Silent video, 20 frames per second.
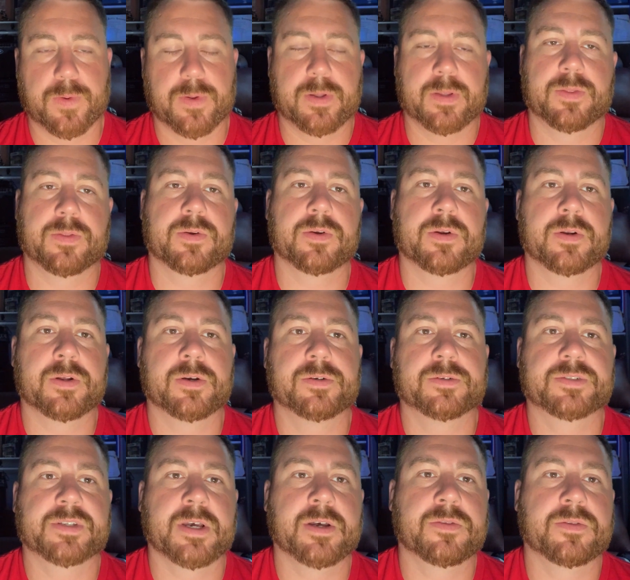in through your
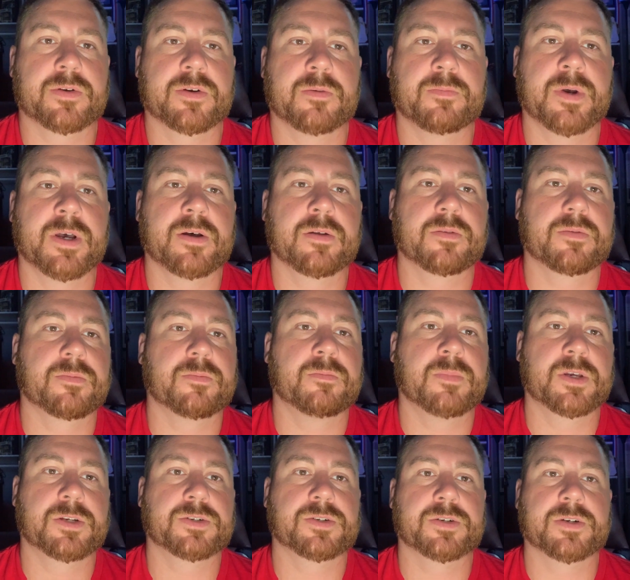nose, out through your mouth.
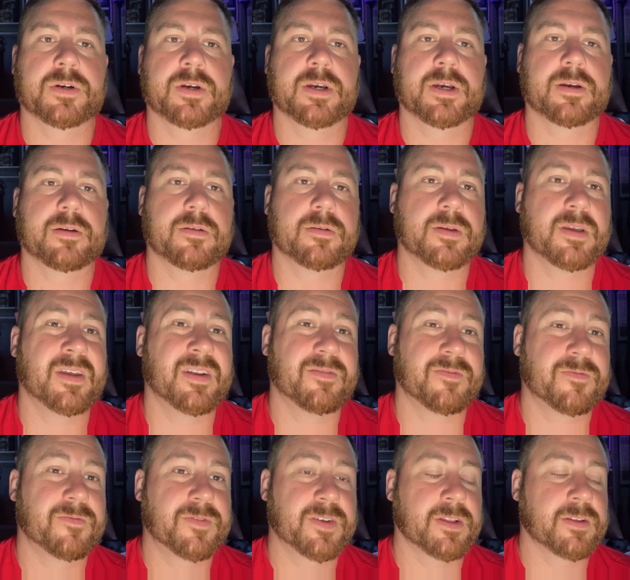Make sure you're
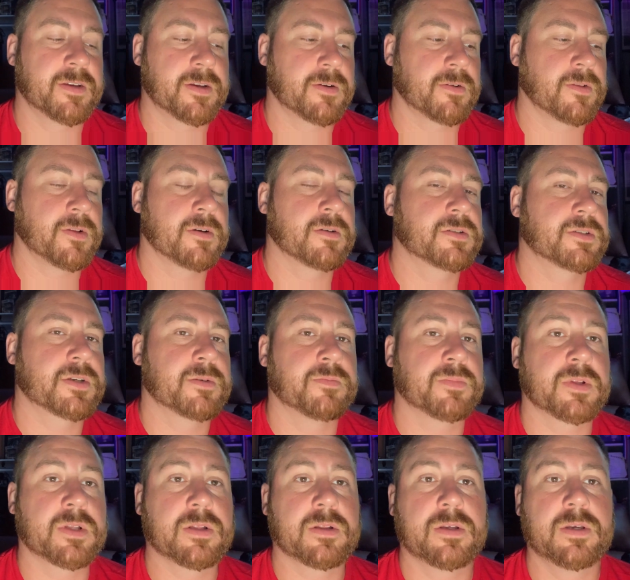filling your lungs
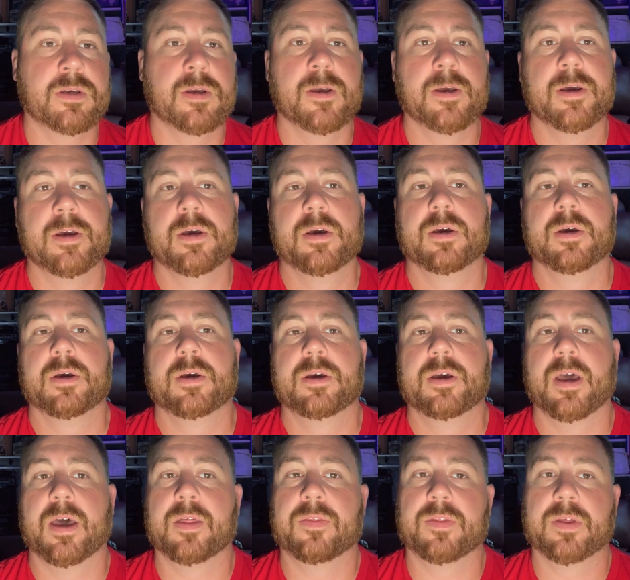completely,
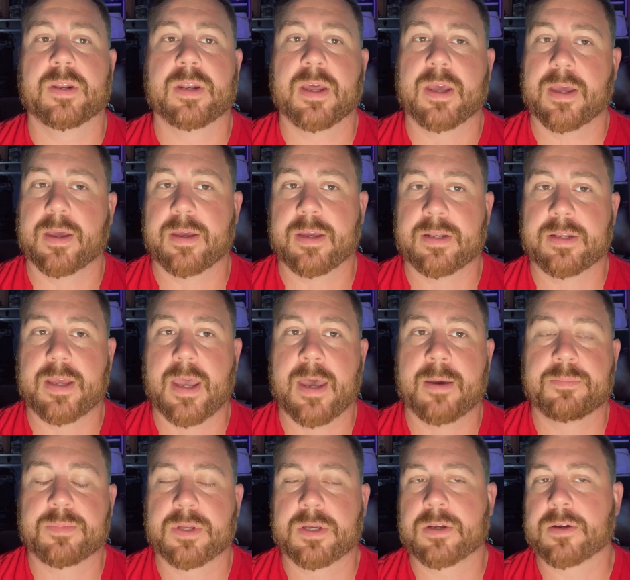and then
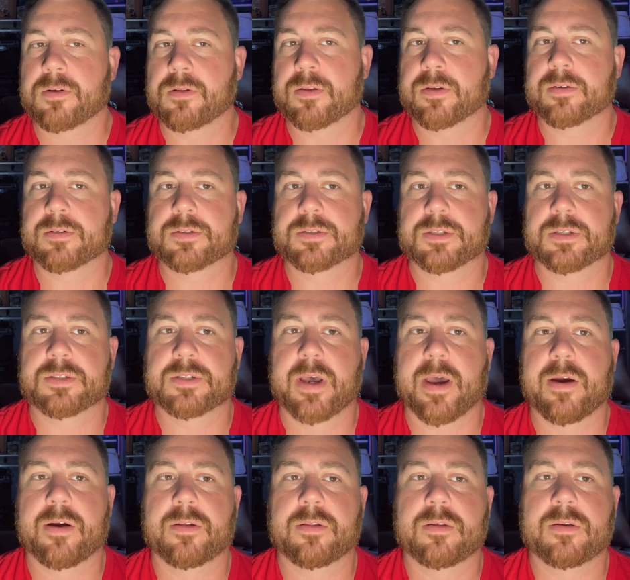emptying your lungs
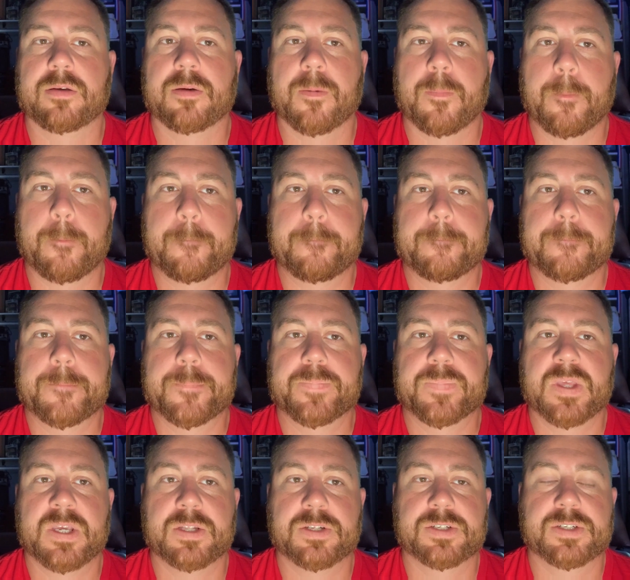entirely
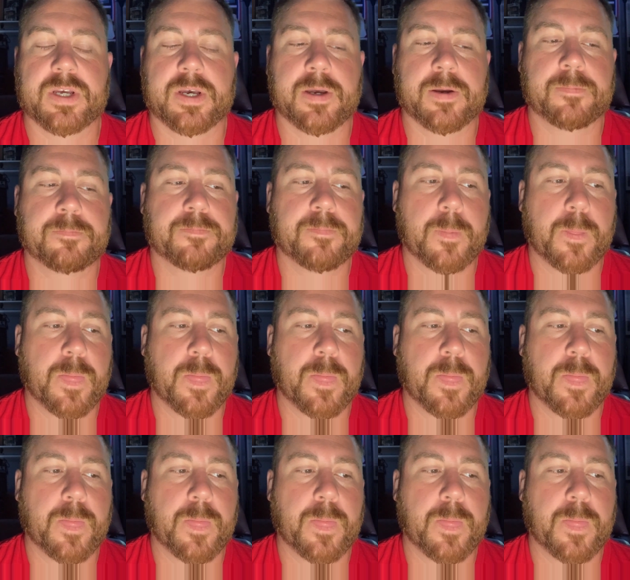each time.